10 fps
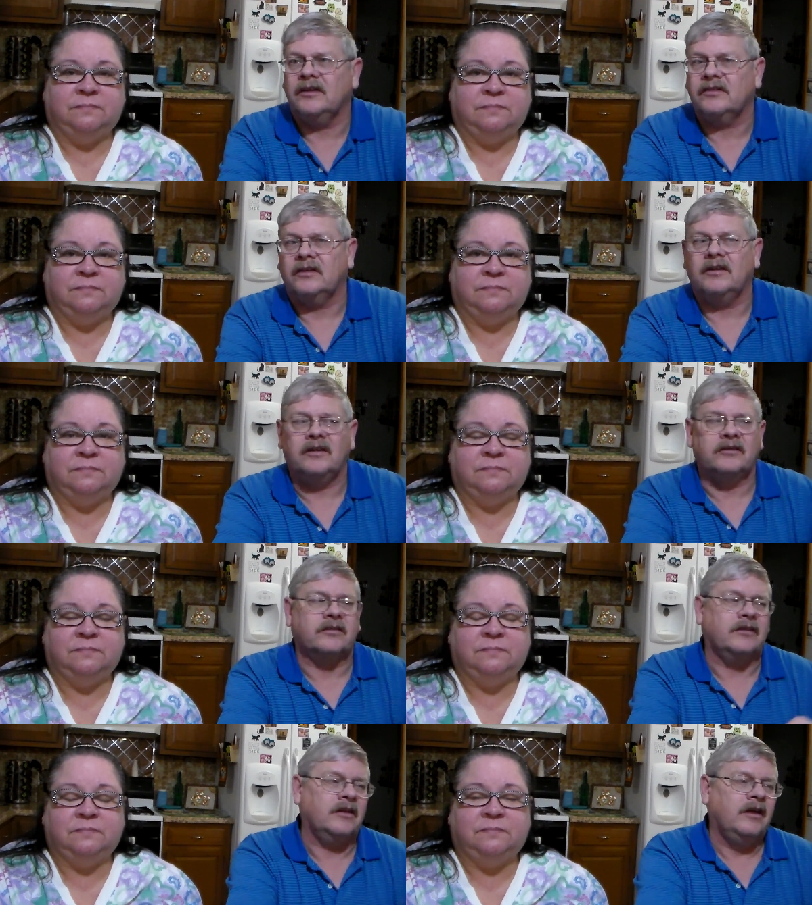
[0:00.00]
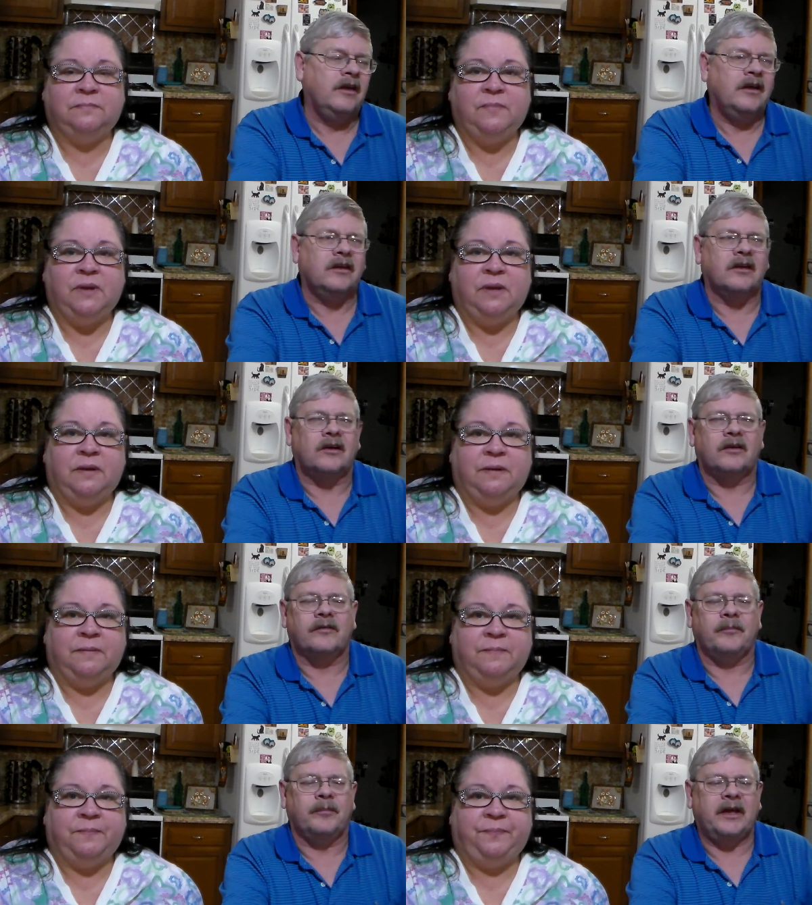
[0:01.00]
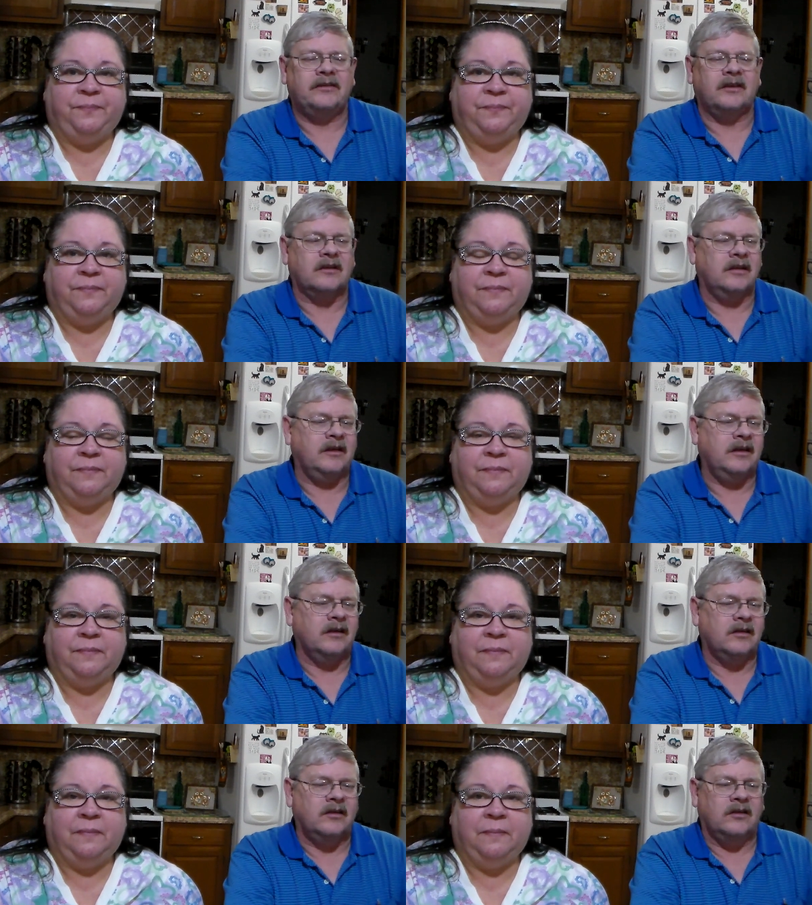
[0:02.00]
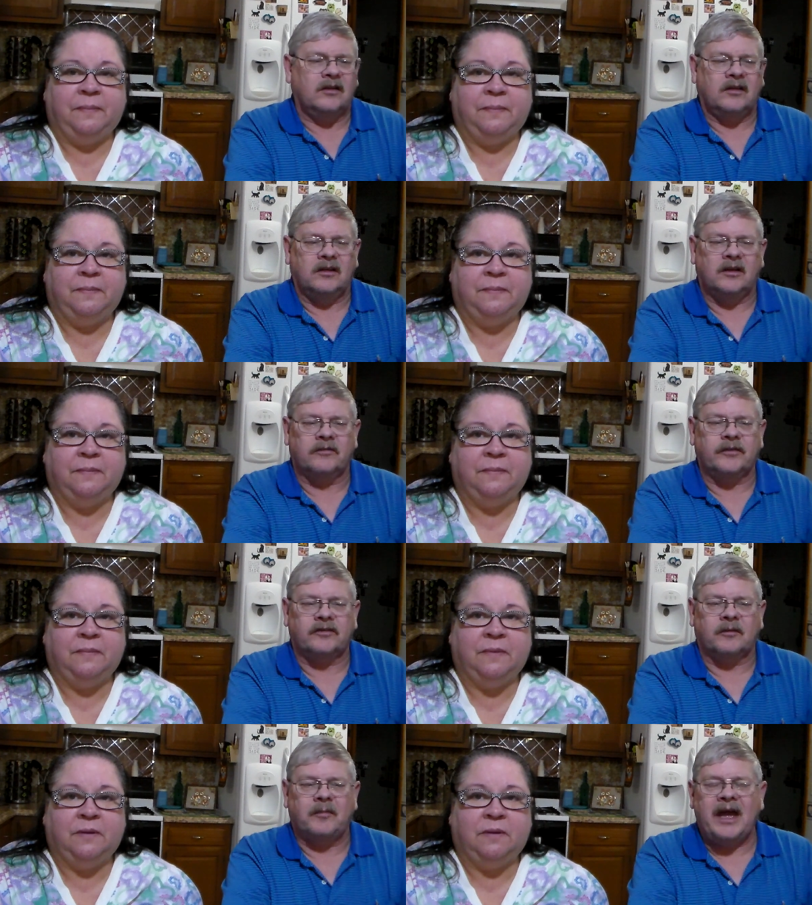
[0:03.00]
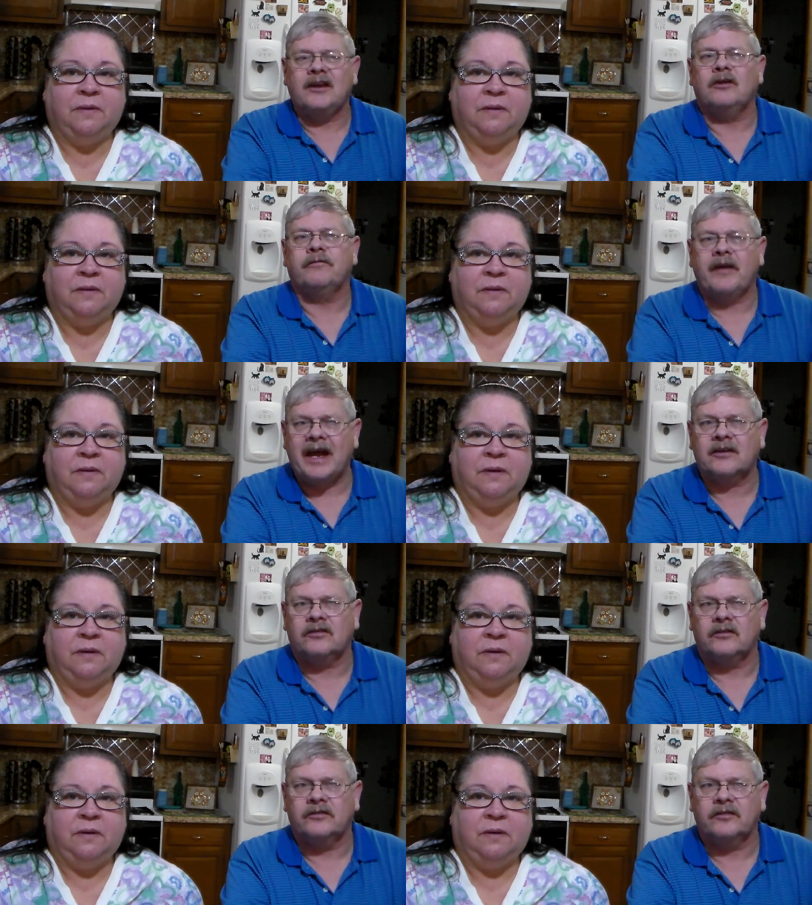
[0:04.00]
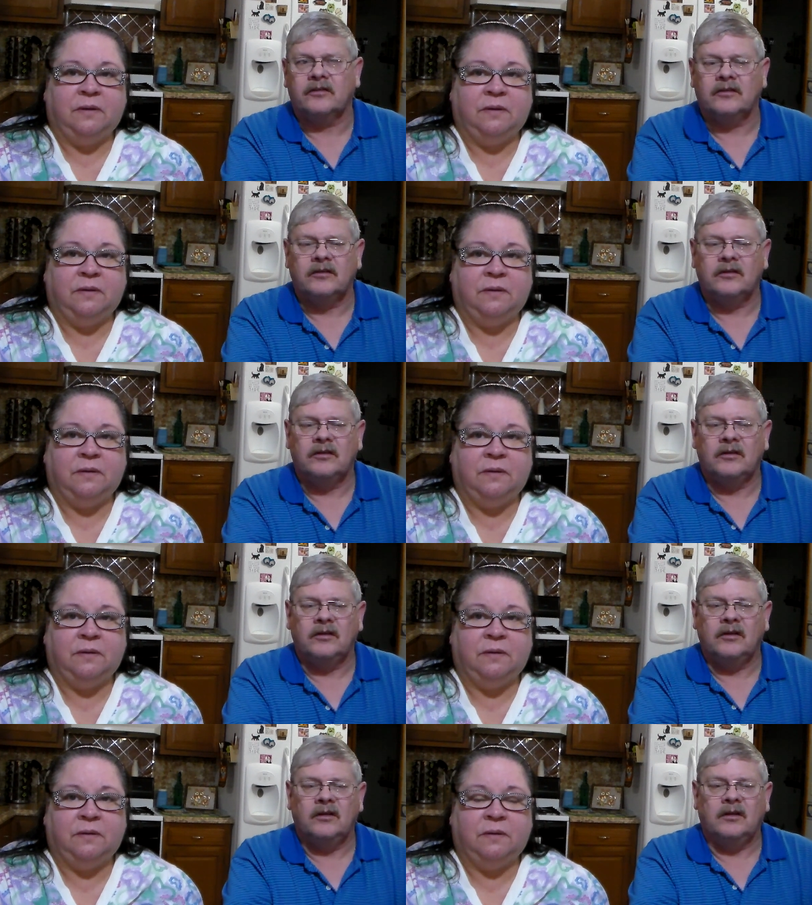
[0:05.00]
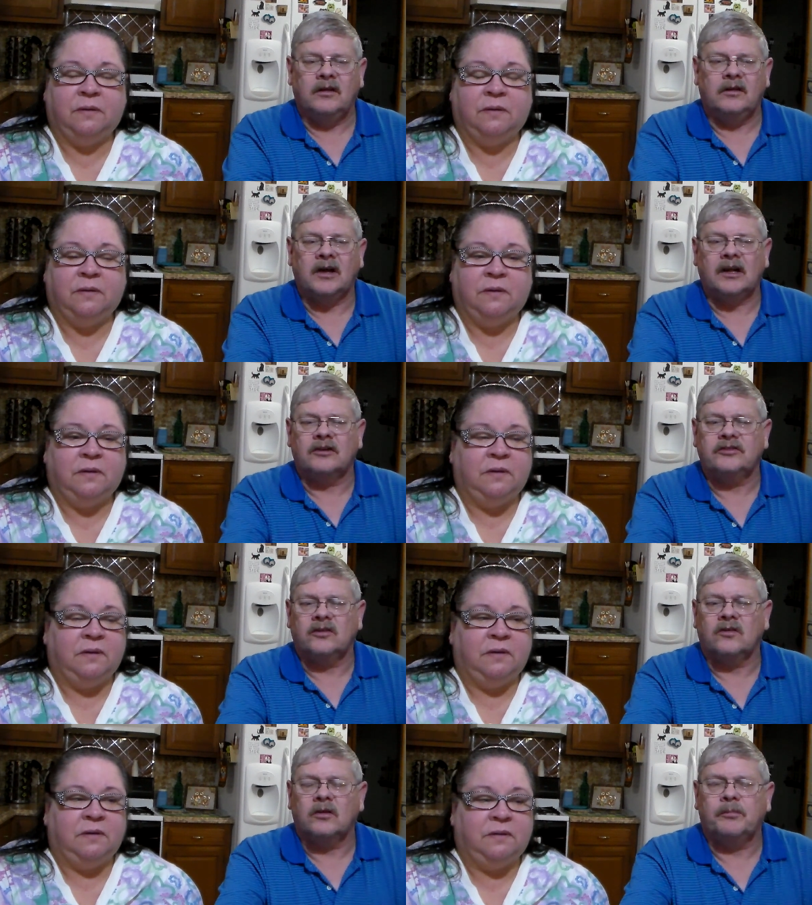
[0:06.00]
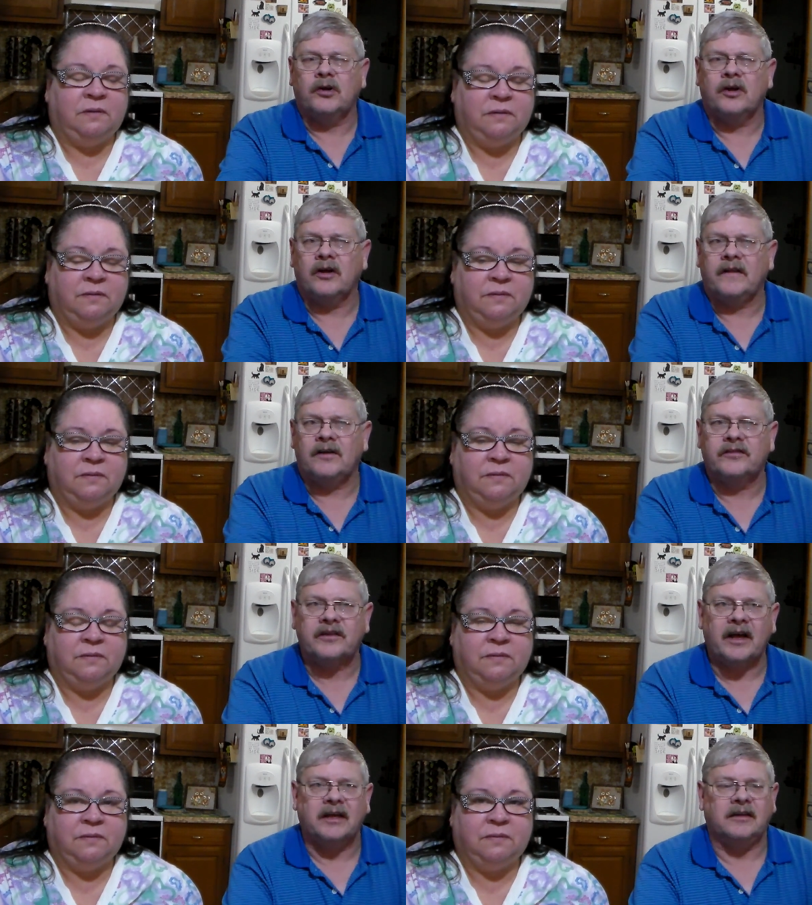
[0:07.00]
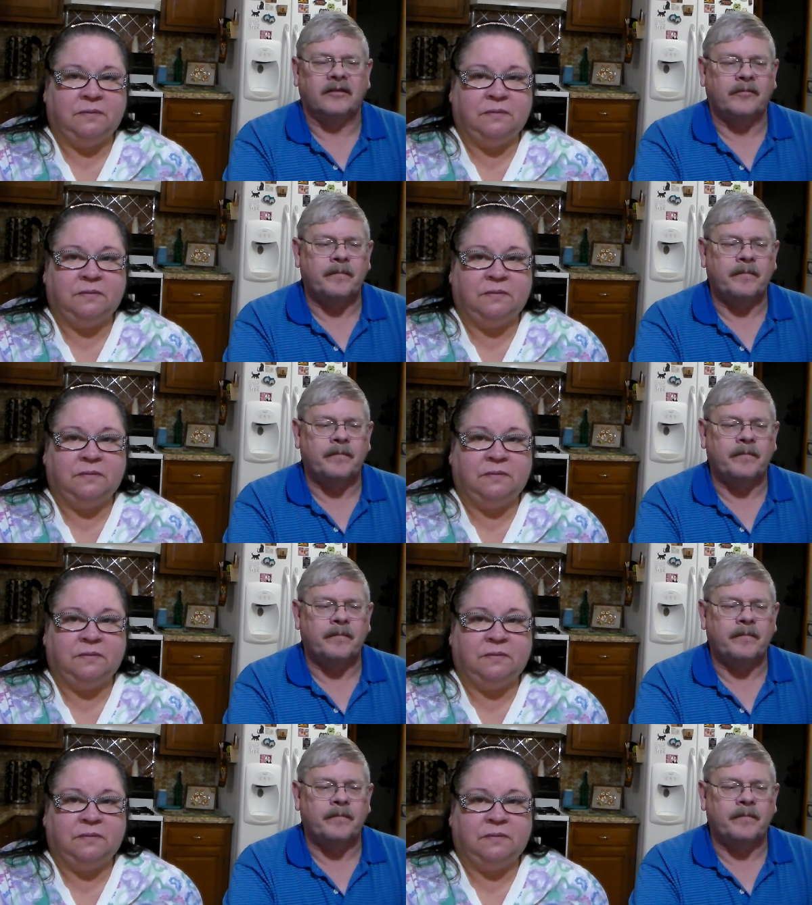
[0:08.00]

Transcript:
Speaker 1: this and this and that. You know, basically, if it's a manufacturer's, Dollar General will put it on their site.